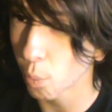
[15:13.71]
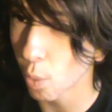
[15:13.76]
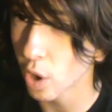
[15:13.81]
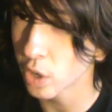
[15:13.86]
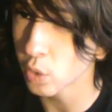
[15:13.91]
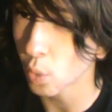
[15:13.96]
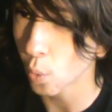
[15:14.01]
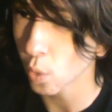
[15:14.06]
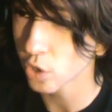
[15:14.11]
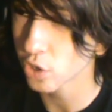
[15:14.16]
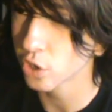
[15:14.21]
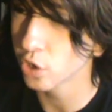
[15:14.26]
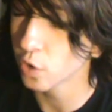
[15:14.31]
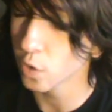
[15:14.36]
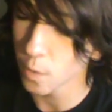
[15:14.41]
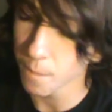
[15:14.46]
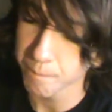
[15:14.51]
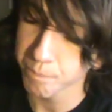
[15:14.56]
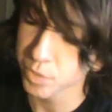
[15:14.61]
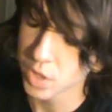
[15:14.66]
1 or
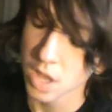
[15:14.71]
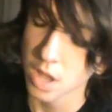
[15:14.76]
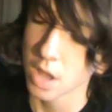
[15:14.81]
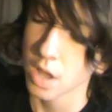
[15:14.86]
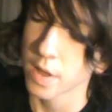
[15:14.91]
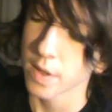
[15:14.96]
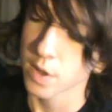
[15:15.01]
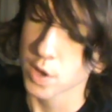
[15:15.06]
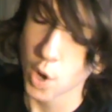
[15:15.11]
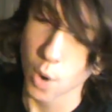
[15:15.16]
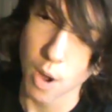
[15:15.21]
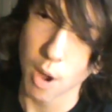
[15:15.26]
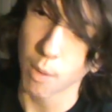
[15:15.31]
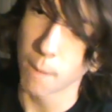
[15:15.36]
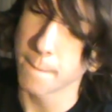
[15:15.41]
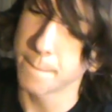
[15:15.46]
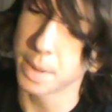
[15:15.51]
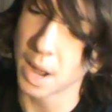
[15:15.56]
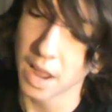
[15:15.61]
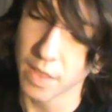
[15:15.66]
2, go out
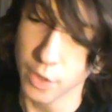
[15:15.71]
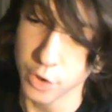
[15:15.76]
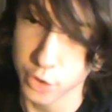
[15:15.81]
and buy the